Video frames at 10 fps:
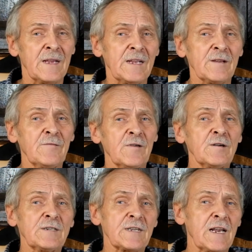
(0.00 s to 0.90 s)
it
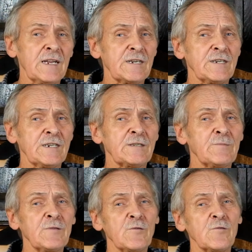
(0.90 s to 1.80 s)
avoids clashes
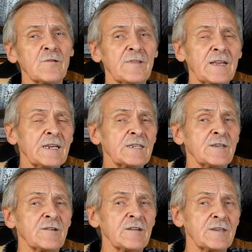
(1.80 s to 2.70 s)
with all of the external